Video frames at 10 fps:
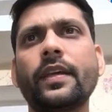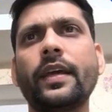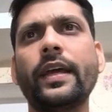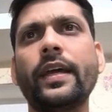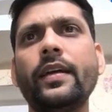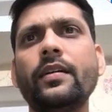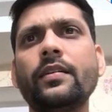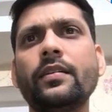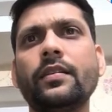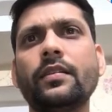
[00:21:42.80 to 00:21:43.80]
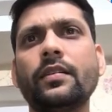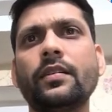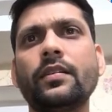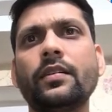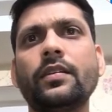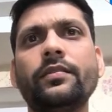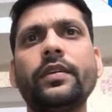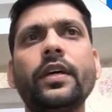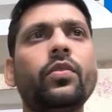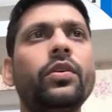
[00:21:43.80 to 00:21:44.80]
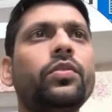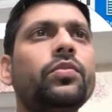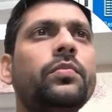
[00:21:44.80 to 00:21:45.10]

and we are going to